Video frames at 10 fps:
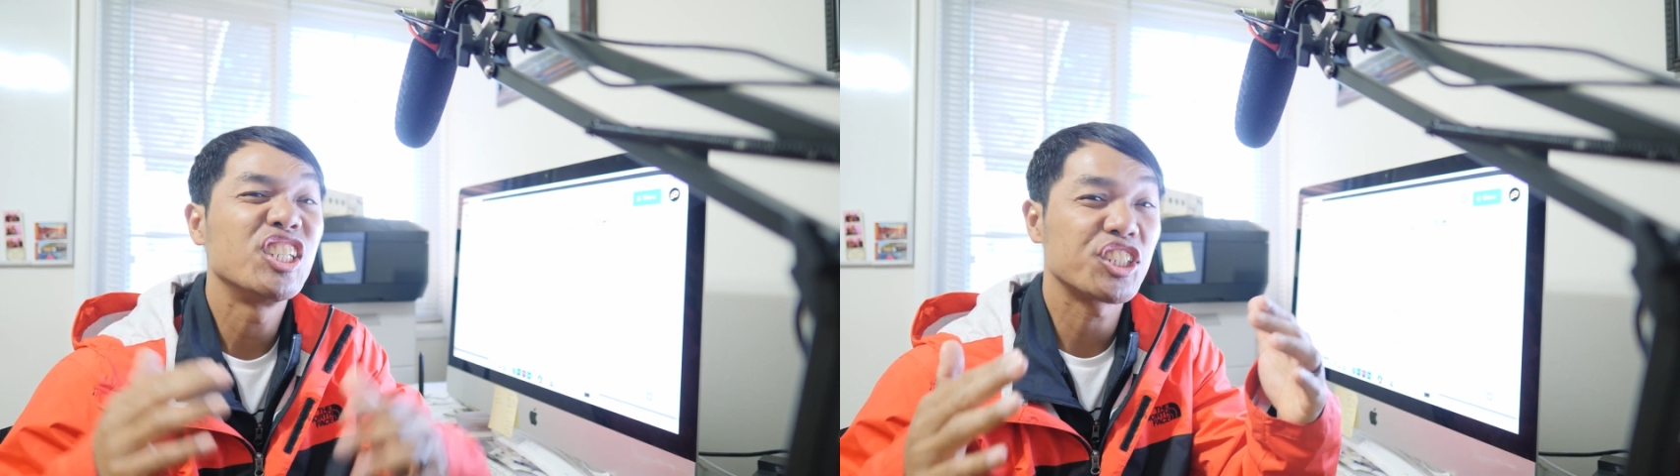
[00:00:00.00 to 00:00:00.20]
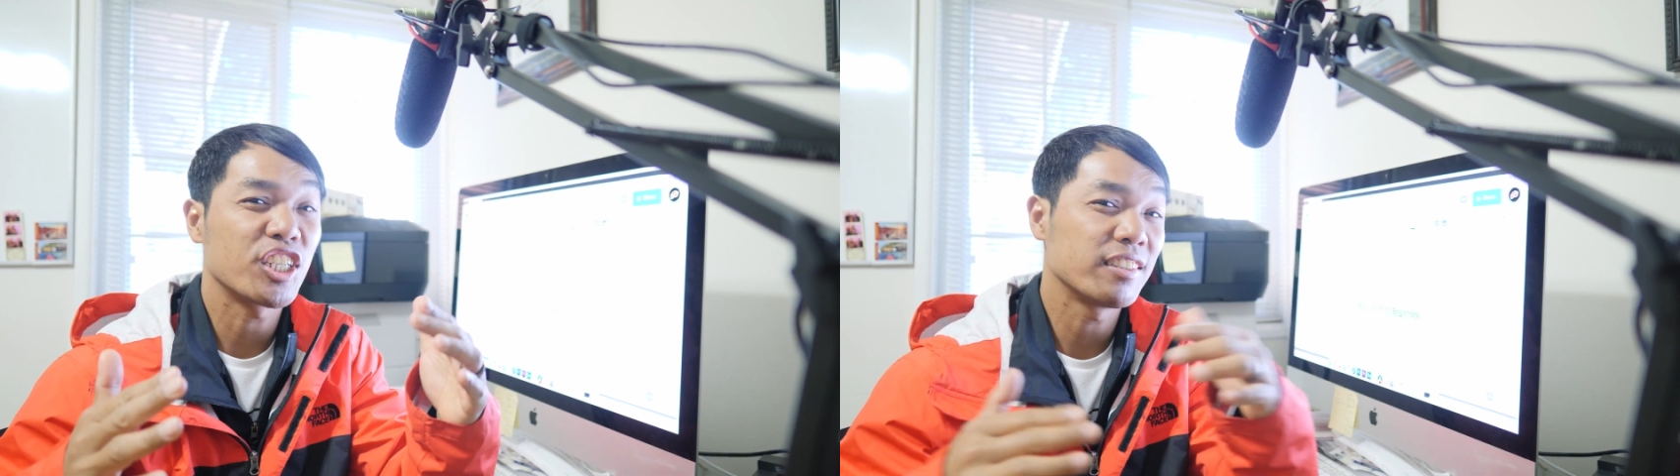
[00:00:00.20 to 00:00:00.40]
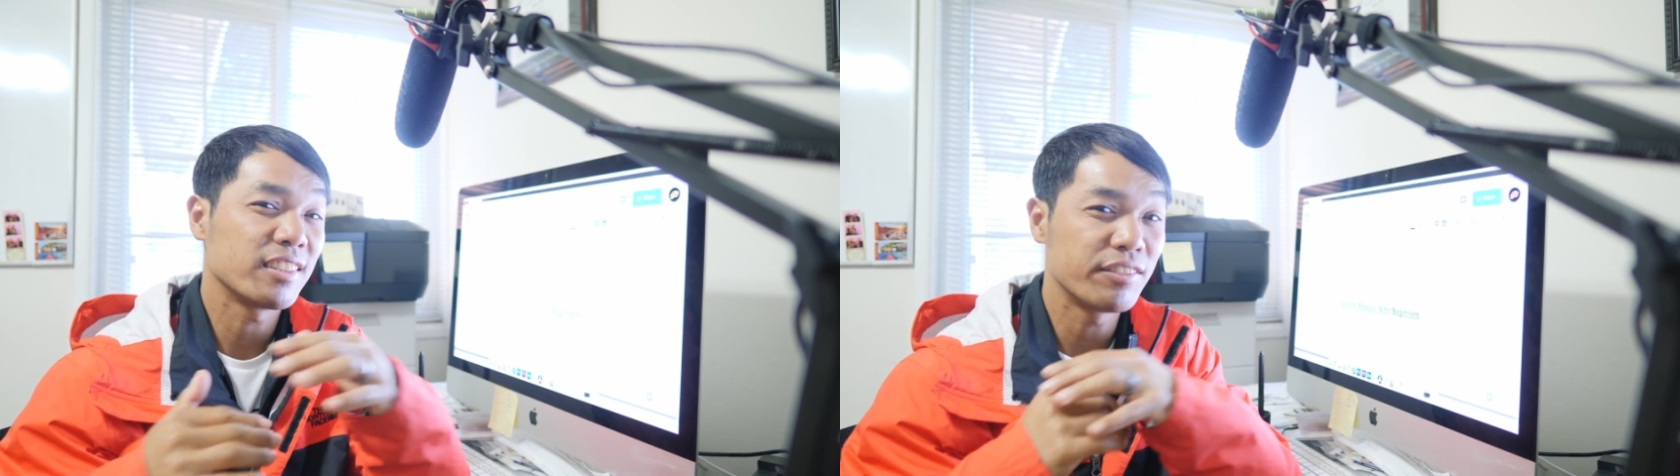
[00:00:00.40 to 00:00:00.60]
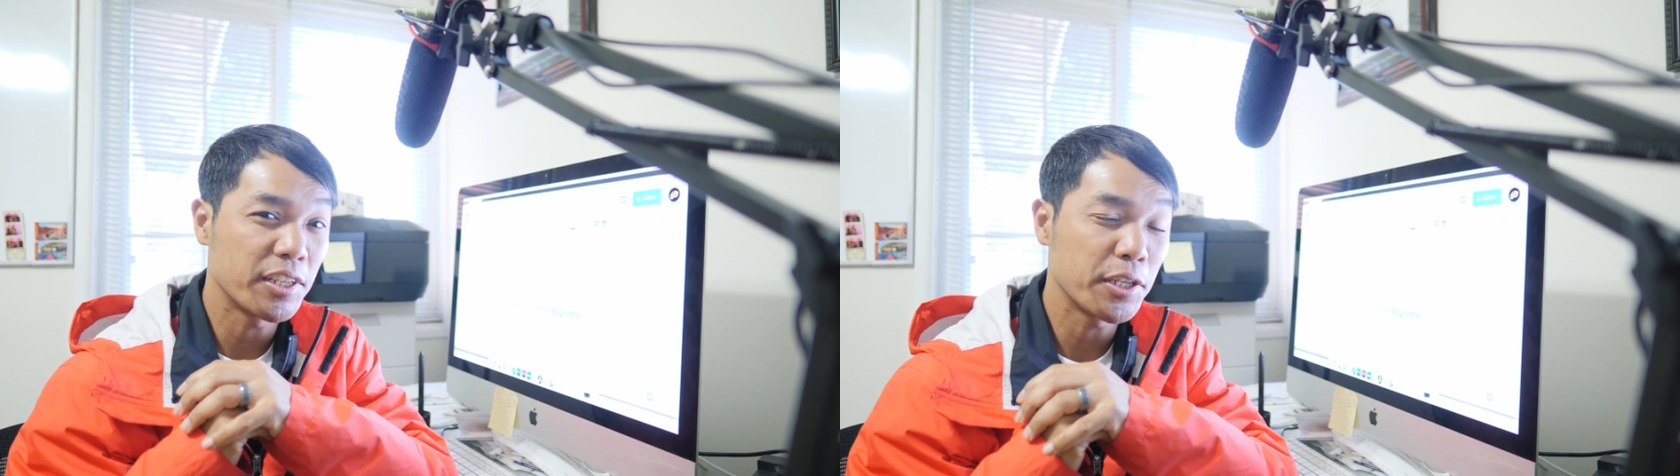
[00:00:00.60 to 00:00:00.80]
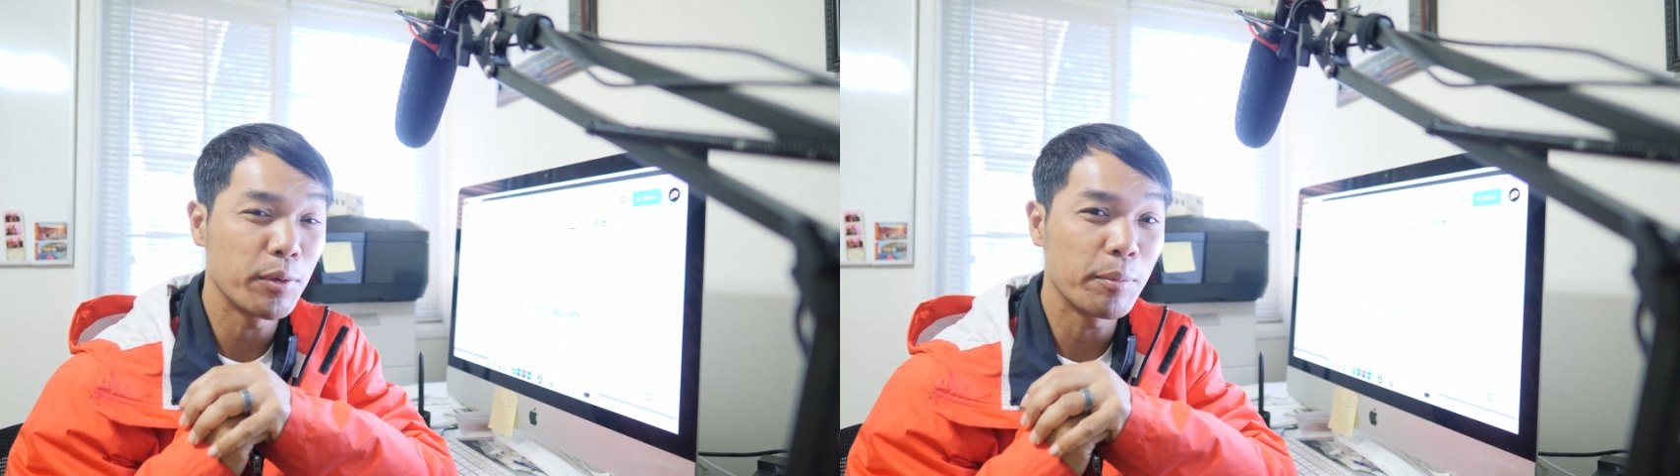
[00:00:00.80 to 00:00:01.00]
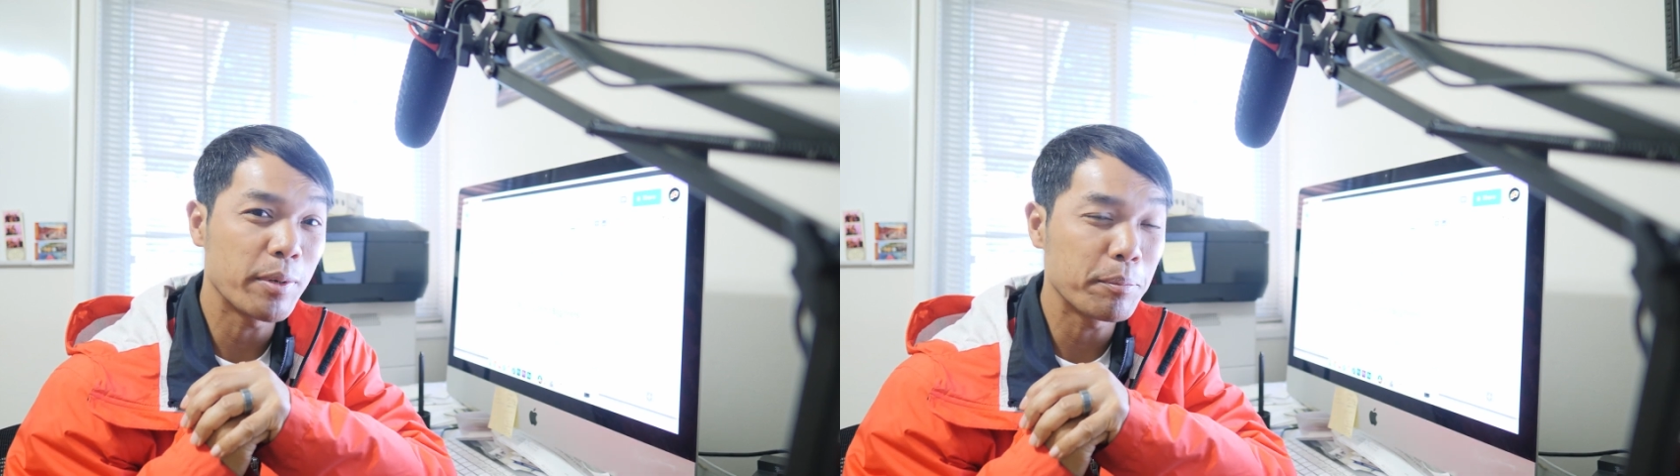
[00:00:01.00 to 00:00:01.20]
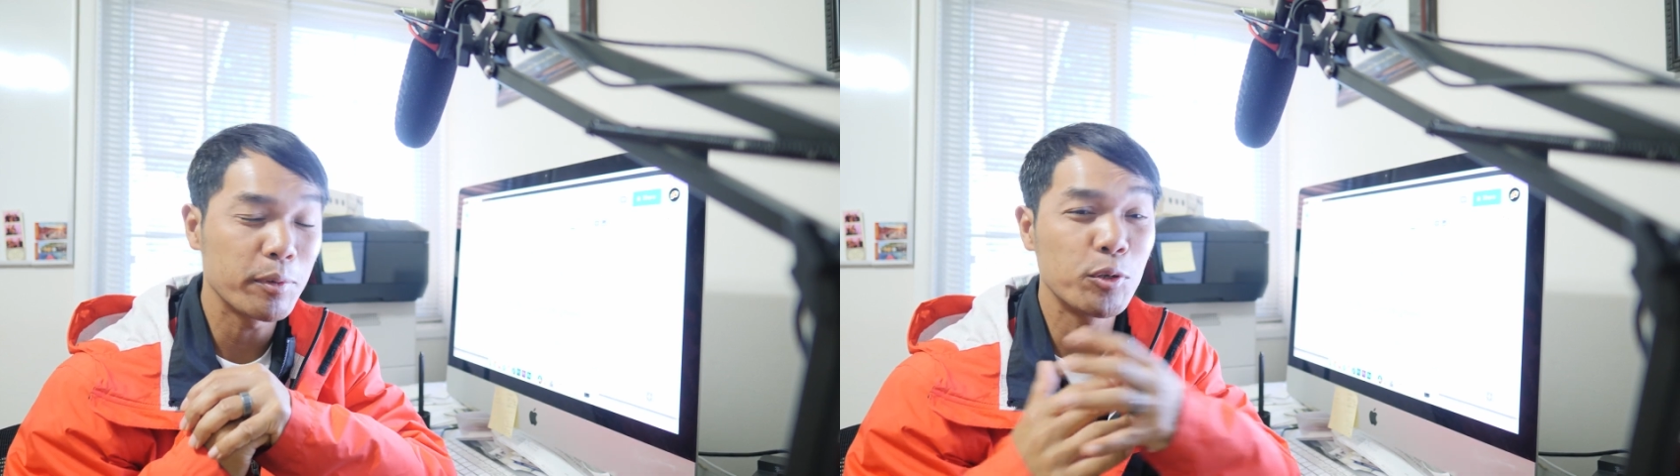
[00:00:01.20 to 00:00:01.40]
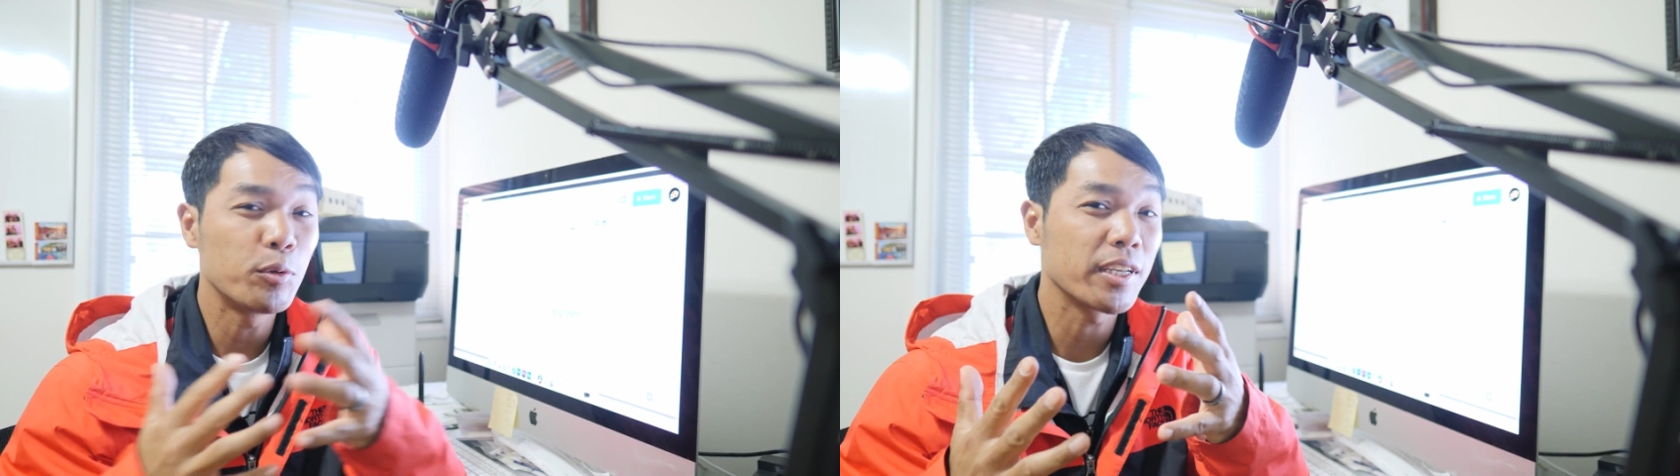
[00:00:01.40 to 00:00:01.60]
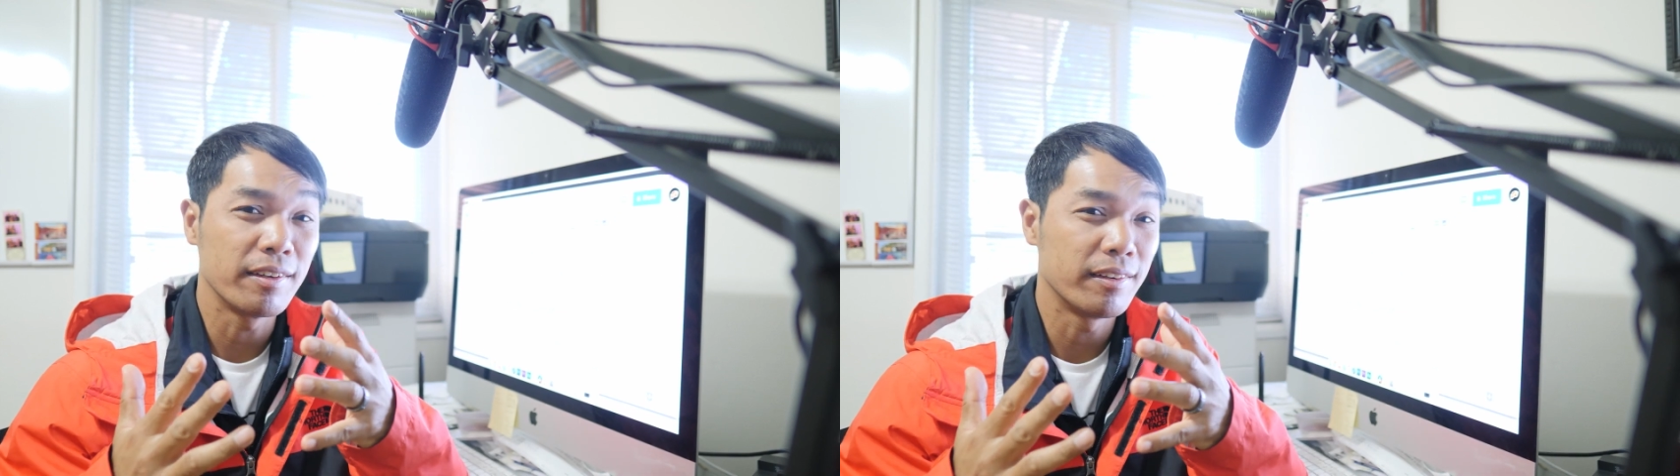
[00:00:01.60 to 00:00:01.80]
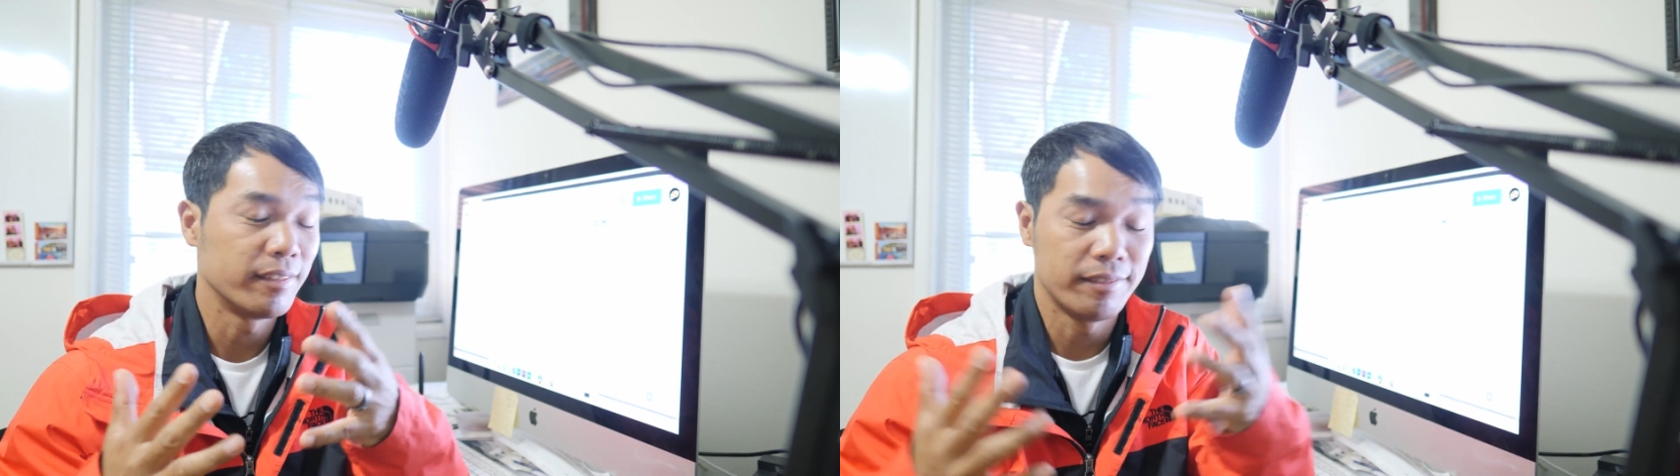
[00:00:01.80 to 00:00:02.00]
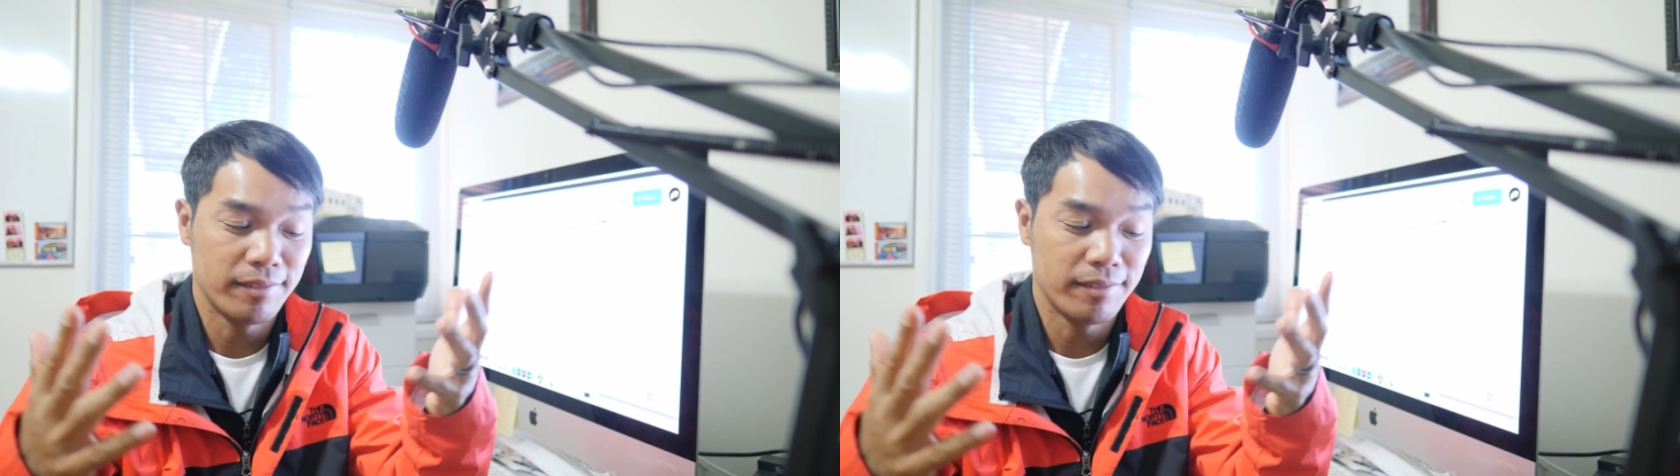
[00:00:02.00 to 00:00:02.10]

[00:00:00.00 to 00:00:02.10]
Share this video with people who can